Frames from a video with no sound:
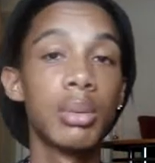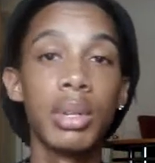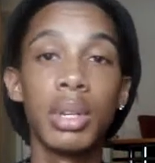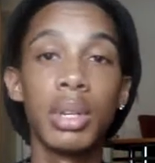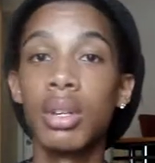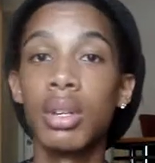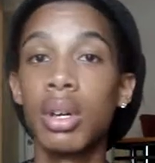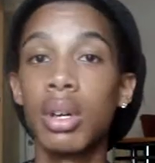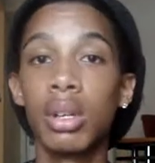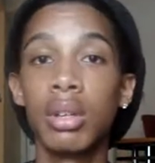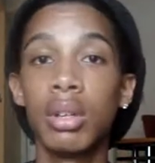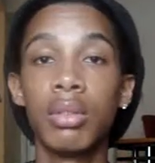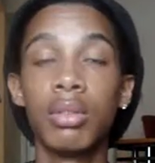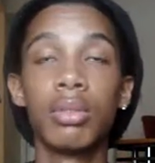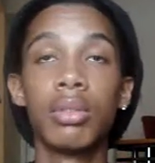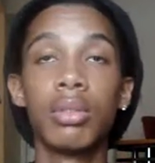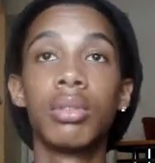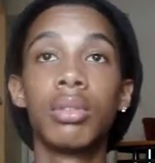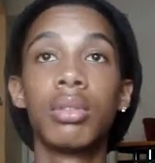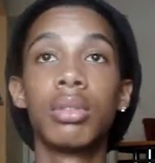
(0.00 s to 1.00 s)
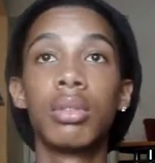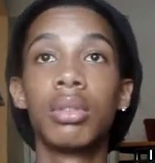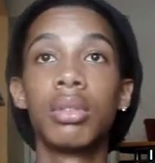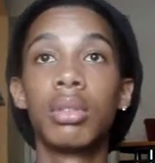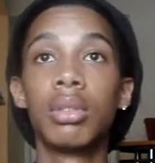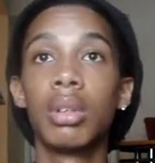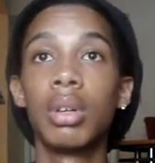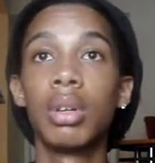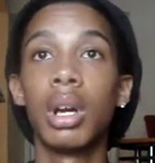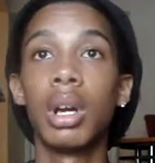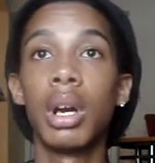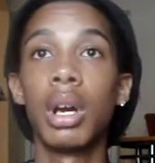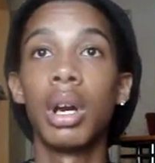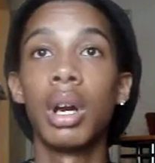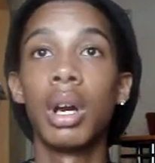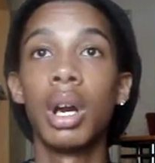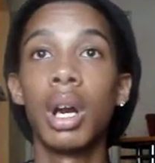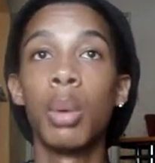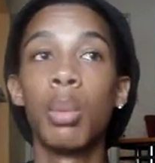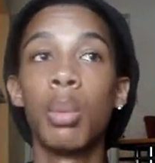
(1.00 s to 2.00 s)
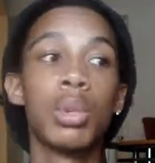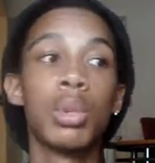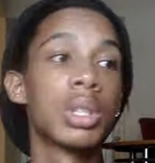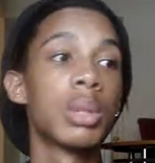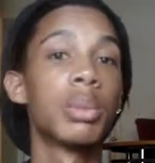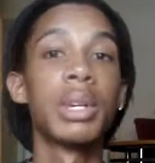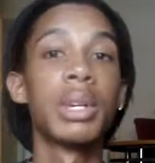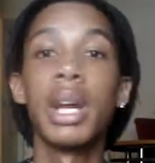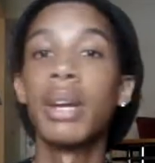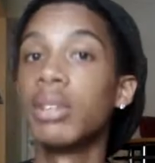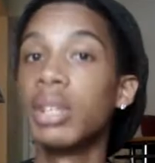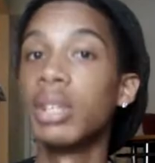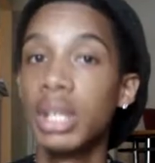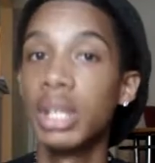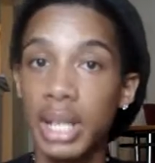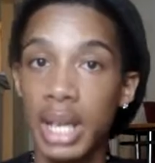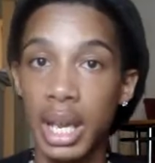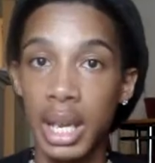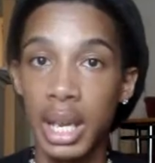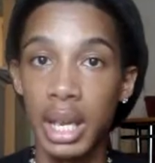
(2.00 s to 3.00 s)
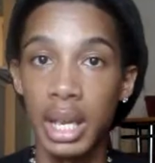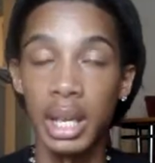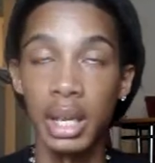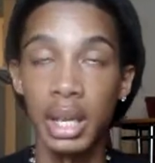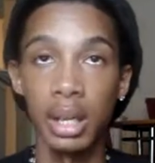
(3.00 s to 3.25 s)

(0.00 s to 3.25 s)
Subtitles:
the thought of, I want someone to have a good day.